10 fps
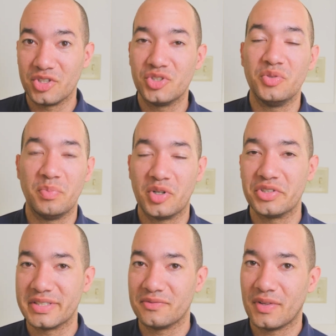to shoot
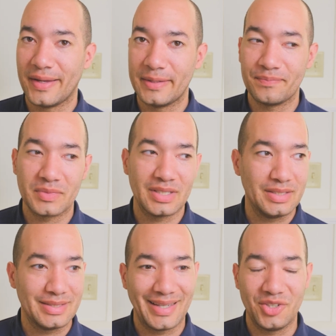birds in flight
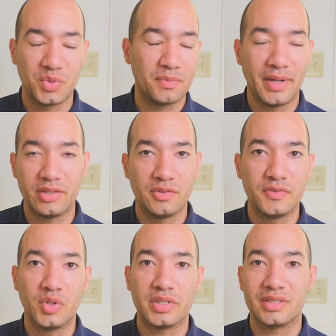because I knew with manual
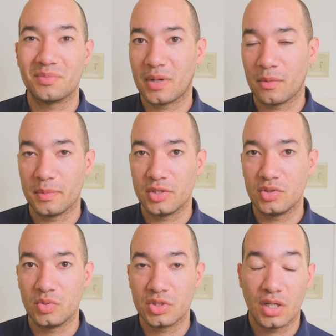focus it'd probably be
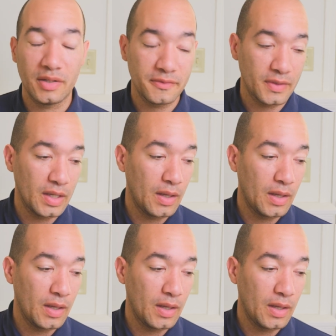too tough.